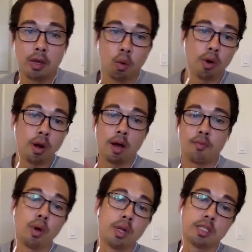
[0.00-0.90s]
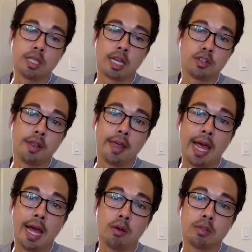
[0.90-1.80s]
cordon off one section of the
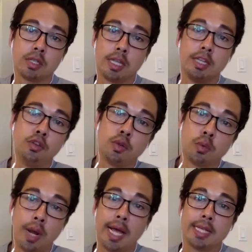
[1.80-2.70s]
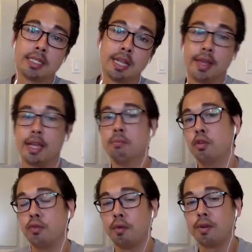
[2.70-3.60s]
house and then do the rest and then
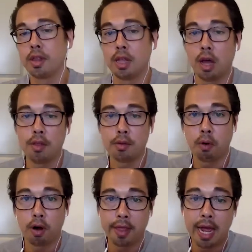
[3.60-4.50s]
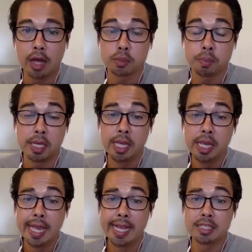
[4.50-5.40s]
move over to the other part of the house. But
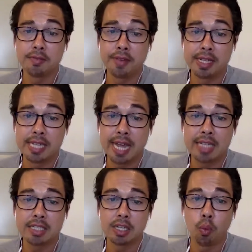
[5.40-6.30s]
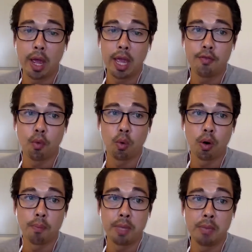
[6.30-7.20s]
it's a fantastic way
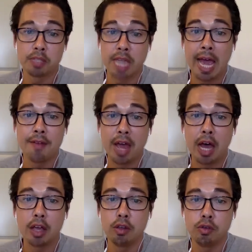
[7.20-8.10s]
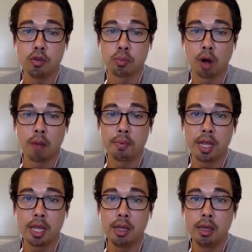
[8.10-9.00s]
for people to add value to a property.